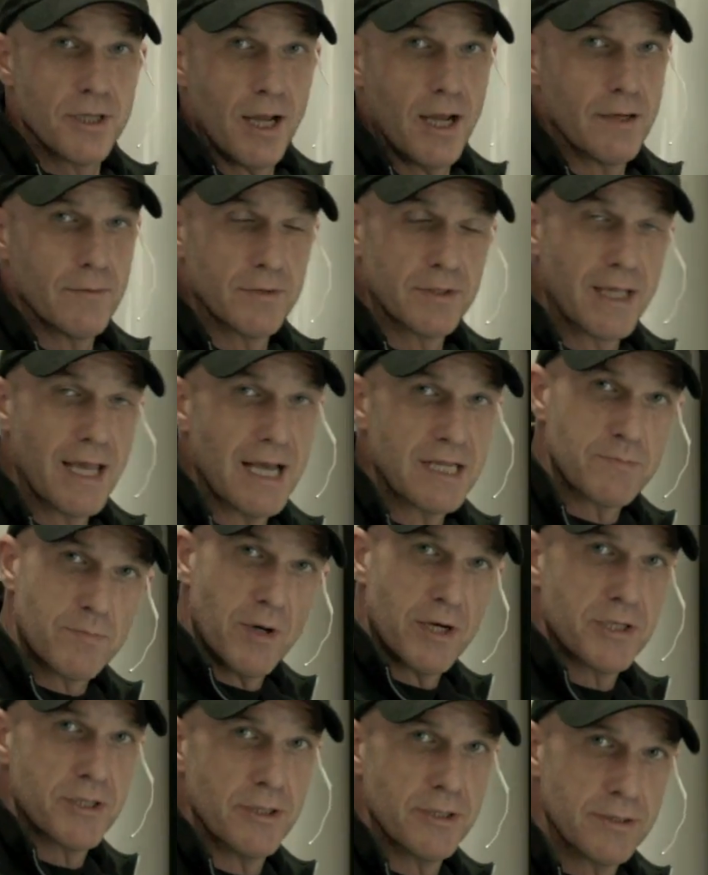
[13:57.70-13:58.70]
side with gas
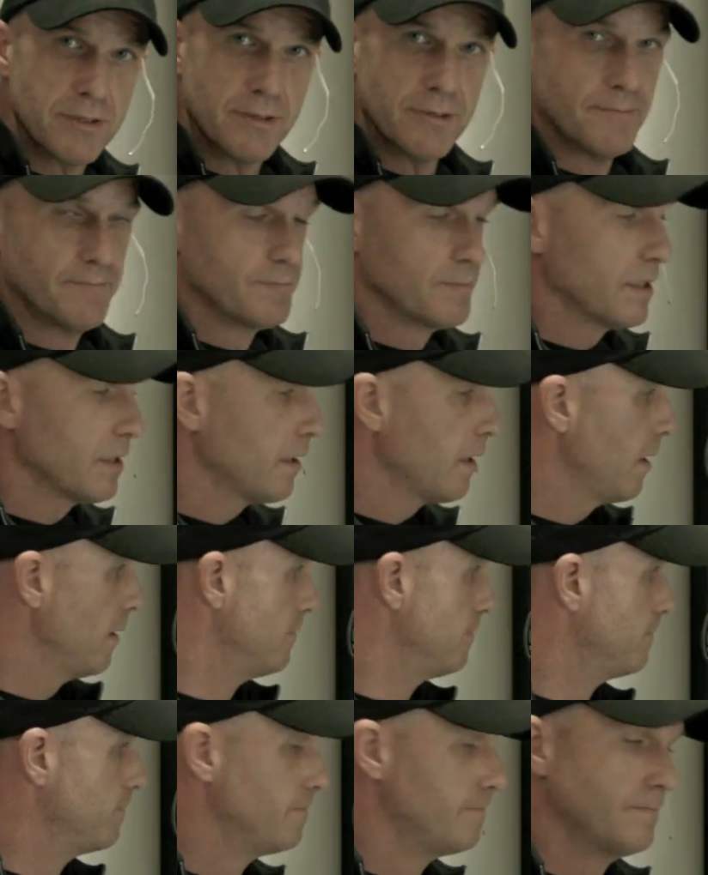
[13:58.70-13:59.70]
pressures.
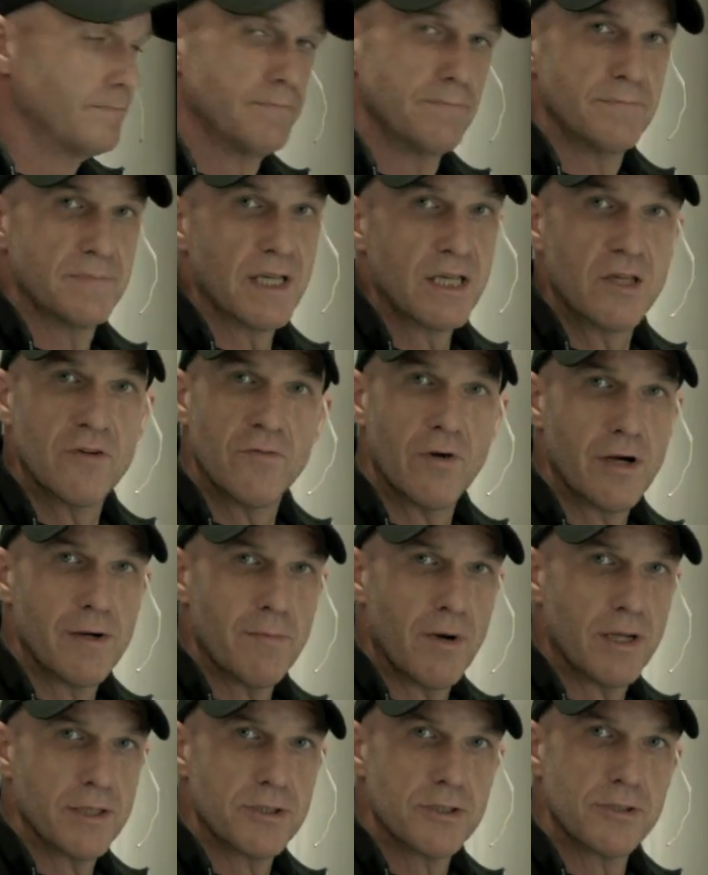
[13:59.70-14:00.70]
Thank you very
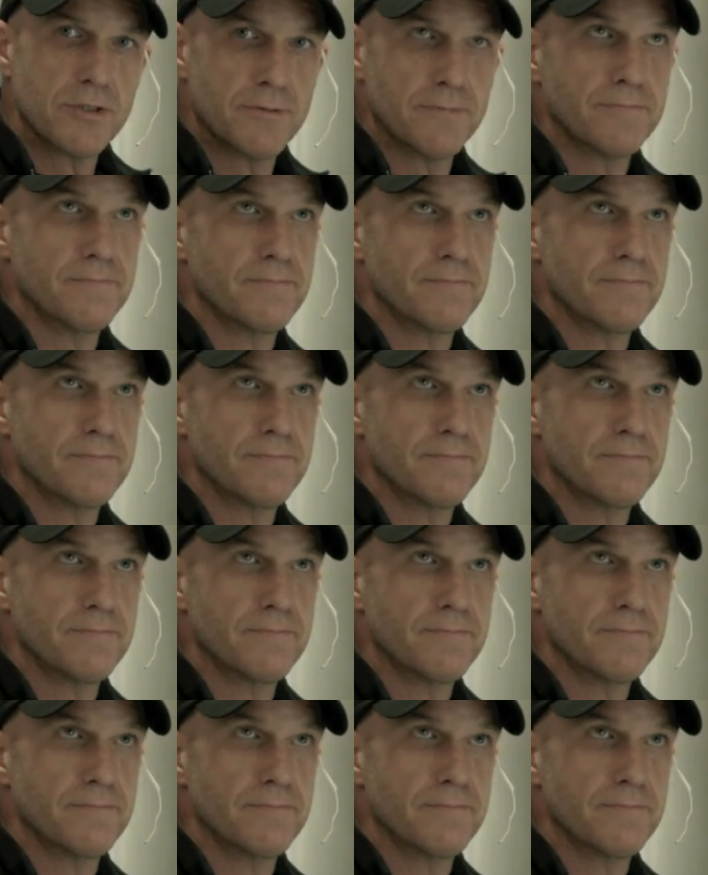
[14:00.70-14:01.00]
much.